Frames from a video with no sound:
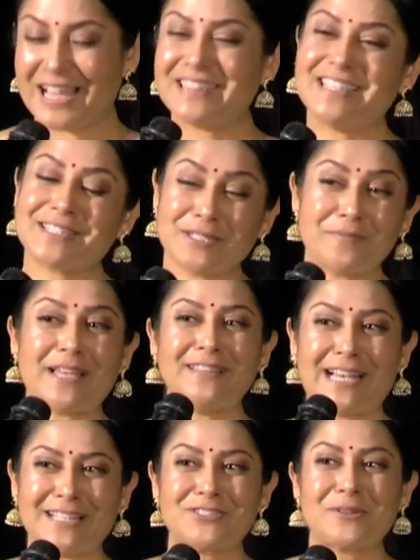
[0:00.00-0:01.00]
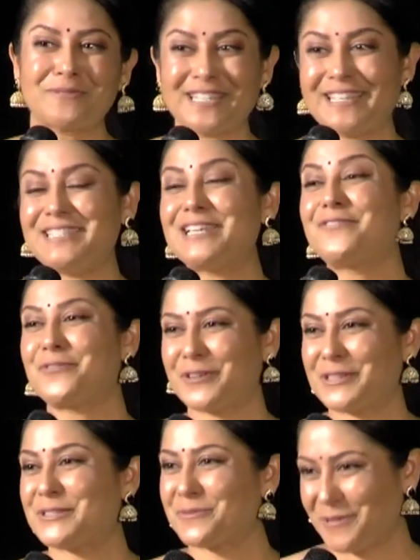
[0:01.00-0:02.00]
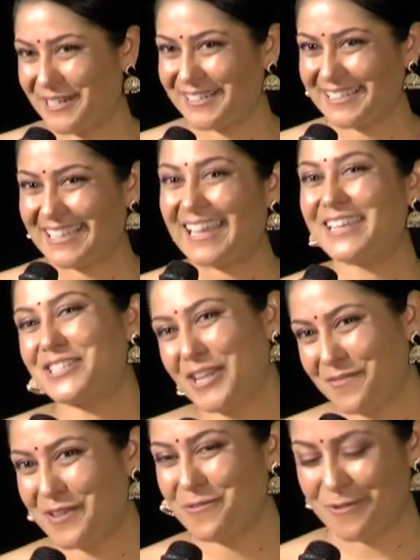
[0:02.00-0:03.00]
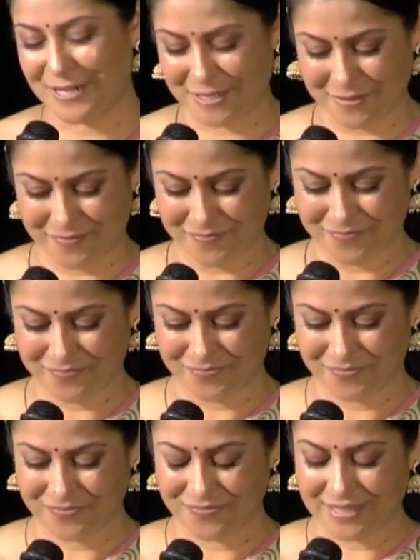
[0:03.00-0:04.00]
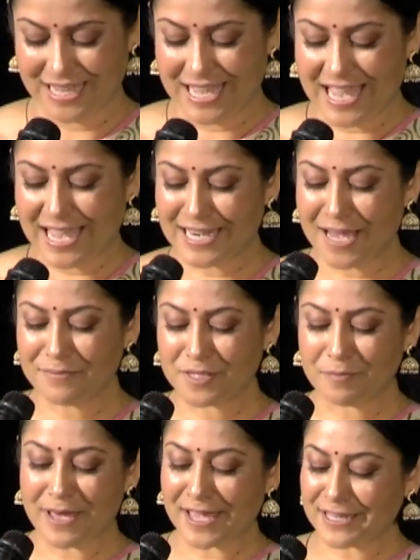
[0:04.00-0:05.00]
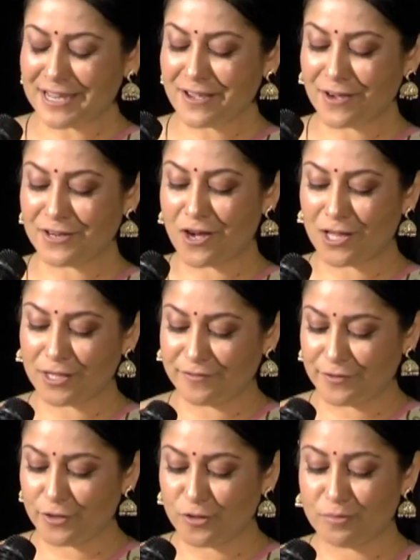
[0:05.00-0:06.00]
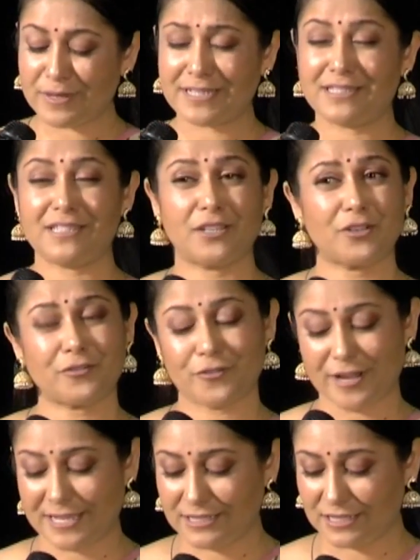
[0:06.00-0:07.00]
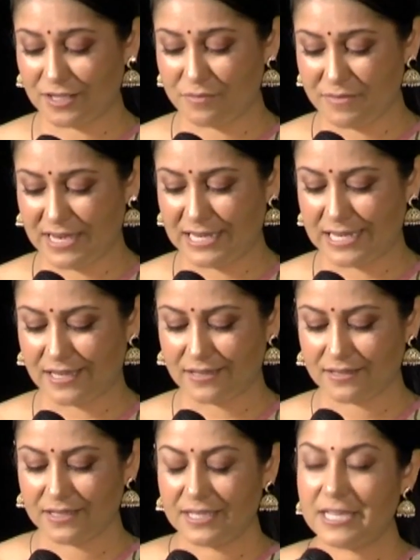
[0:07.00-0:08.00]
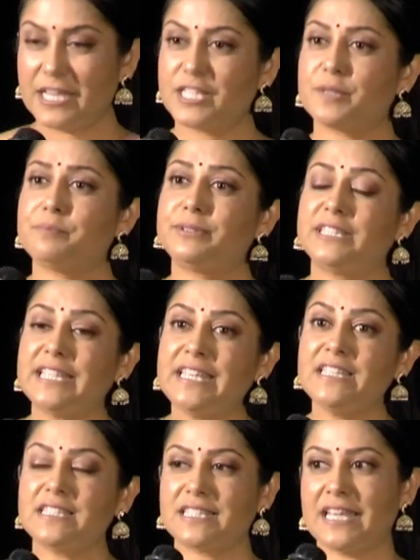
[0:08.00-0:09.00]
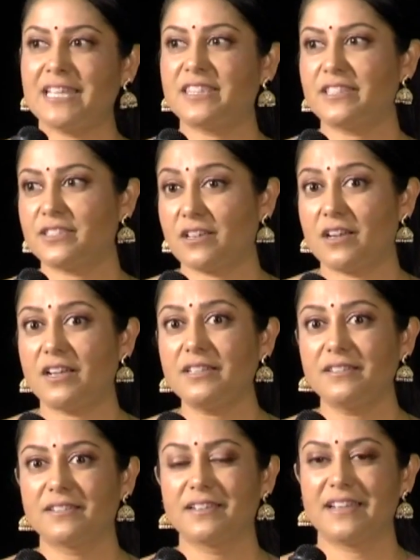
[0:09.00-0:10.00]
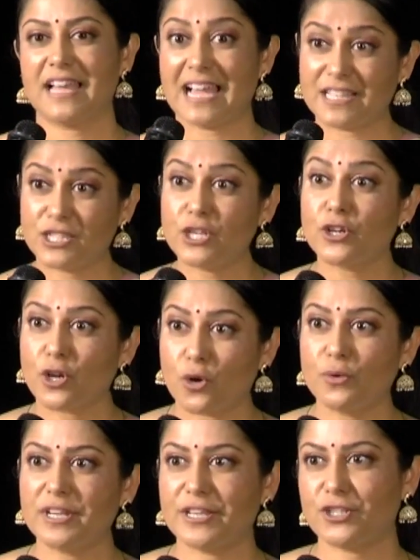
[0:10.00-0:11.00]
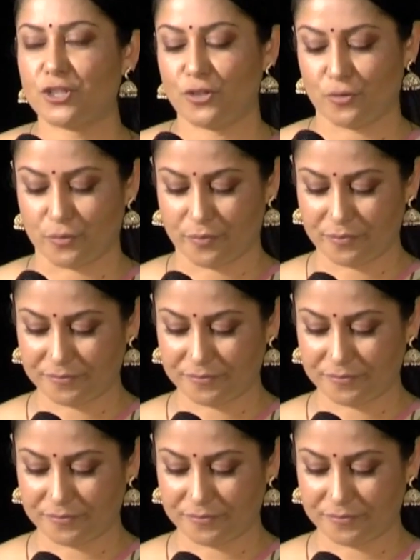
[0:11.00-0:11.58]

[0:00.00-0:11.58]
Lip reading: This is my last trip to India for this work, HIV work. And I'm depending on all of you, my dear friends in the media, to please take this on as your own issue.